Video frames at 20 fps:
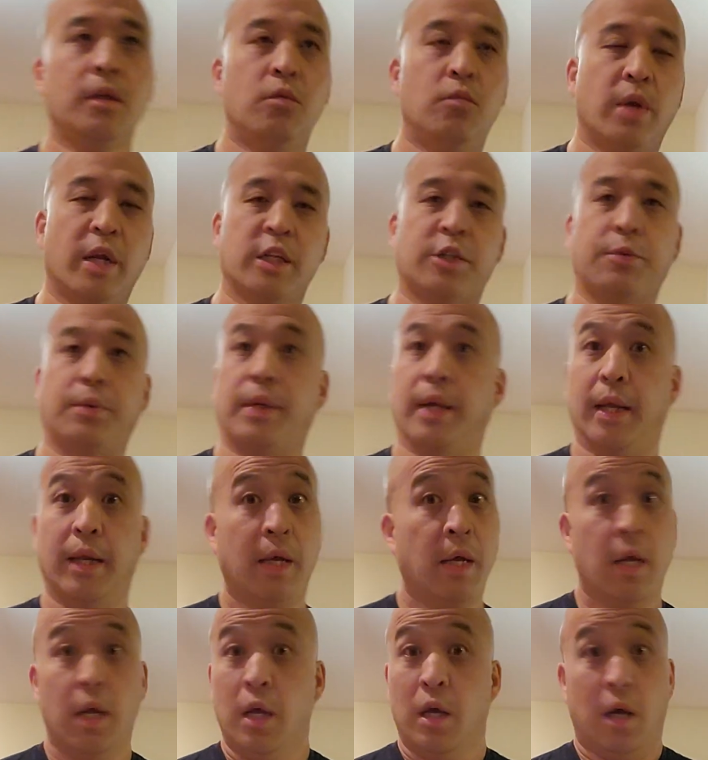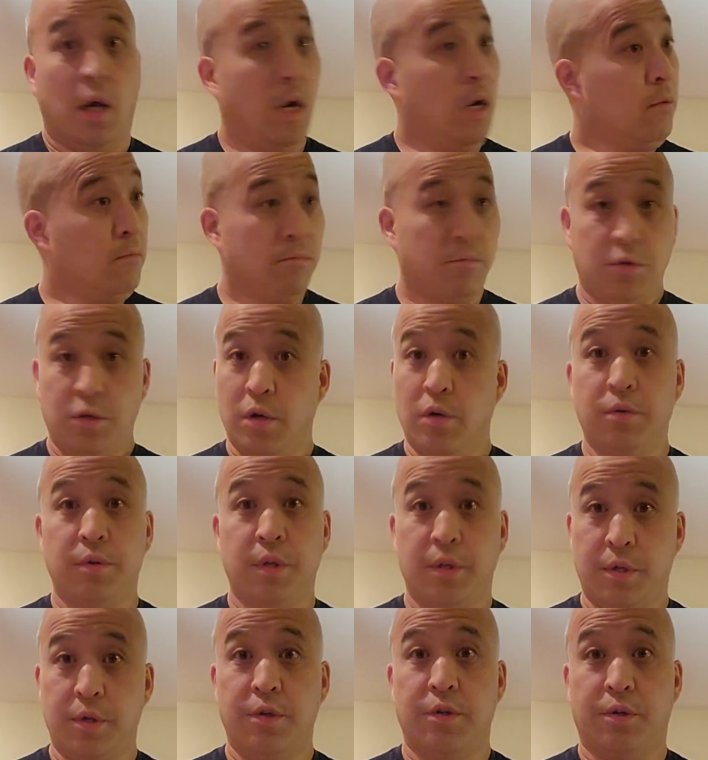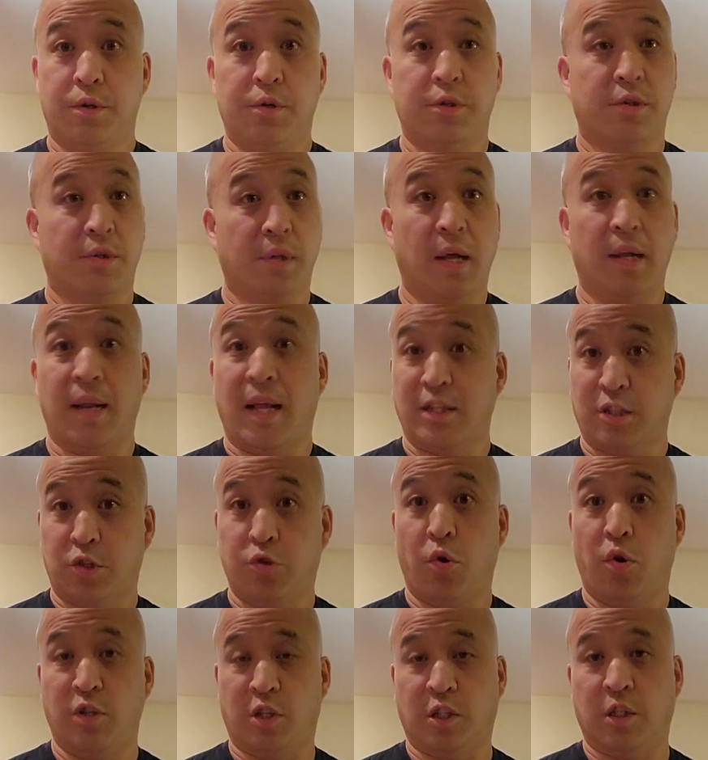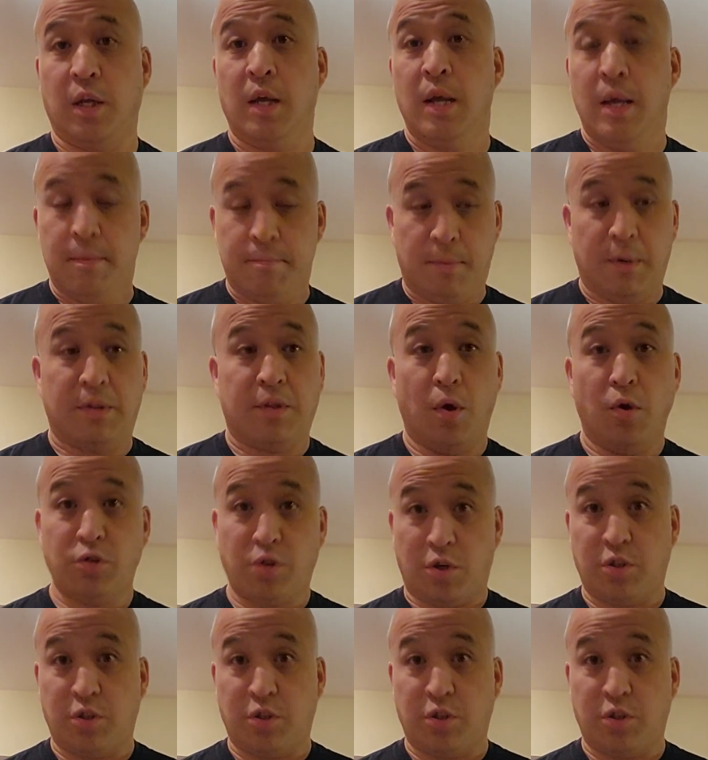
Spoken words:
What else we got? You know, there's lots of choices, but those